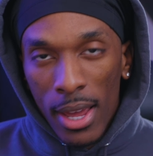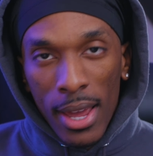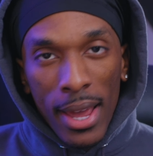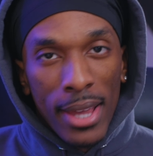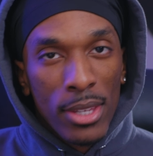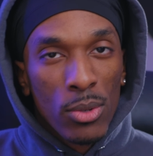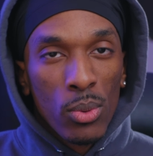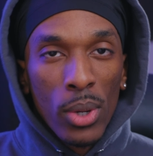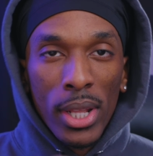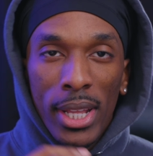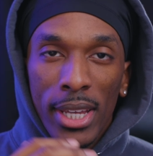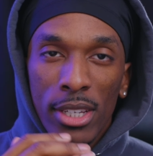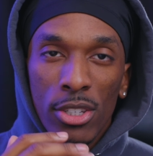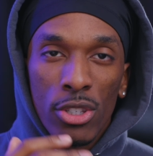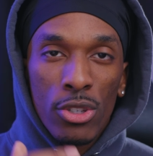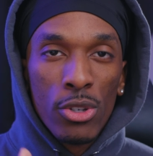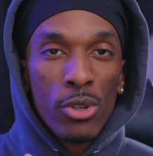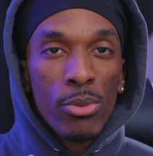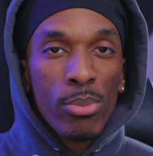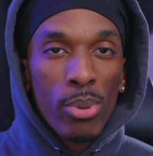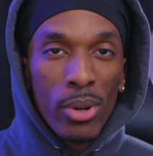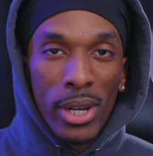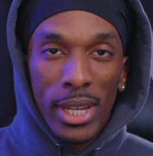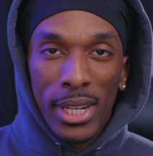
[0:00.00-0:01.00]
as well as
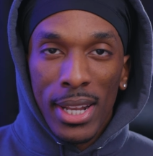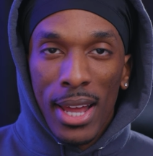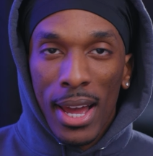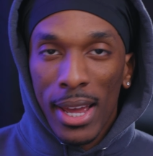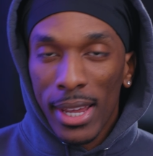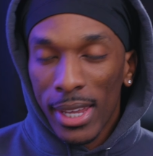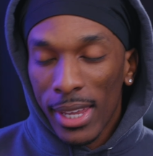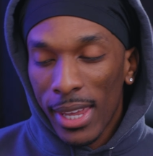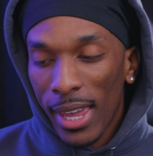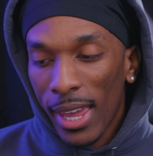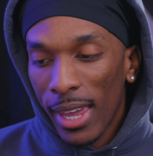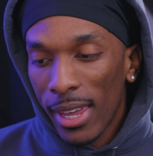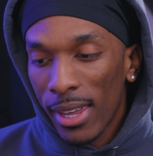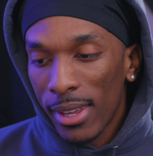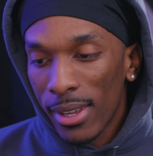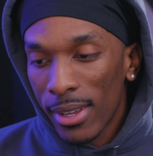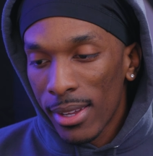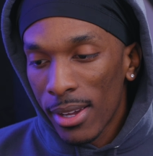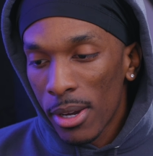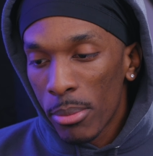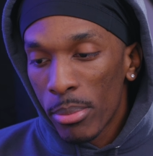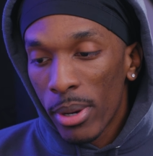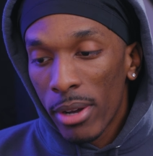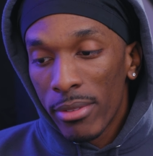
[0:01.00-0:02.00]

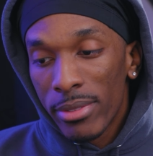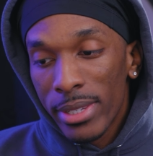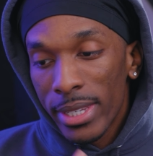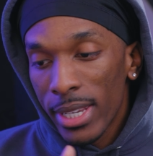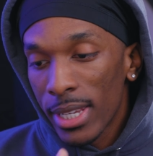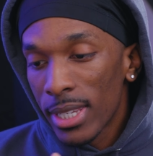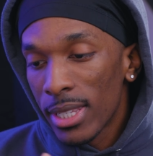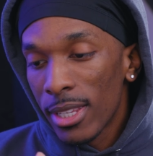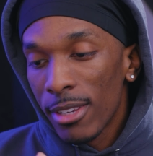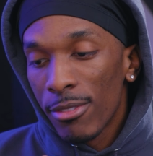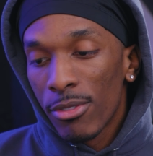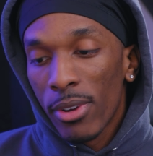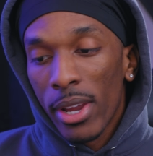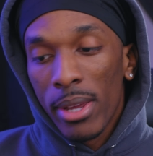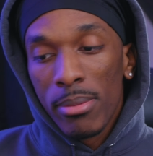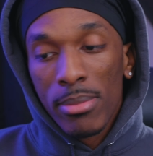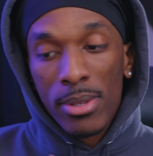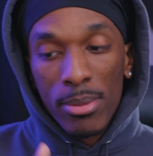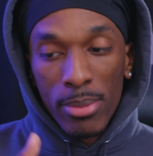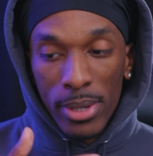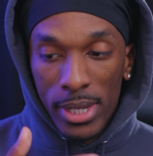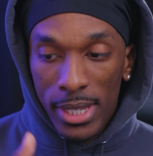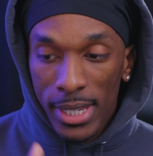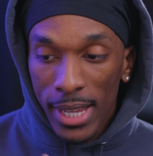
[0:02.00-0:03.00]
2.9K above 60
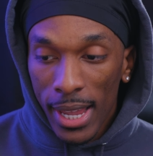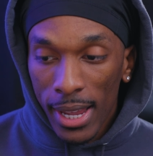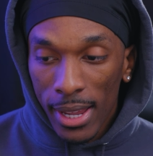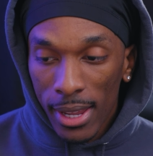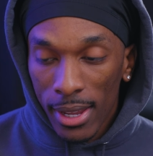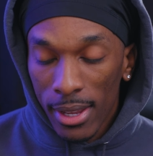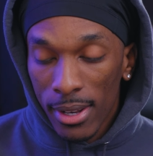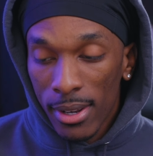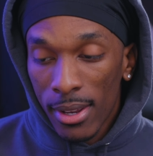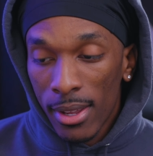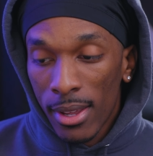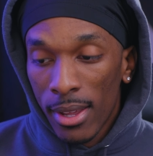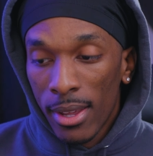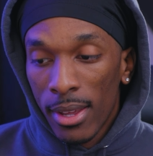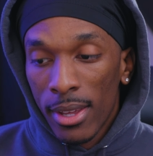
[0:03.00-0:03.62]
frames per second,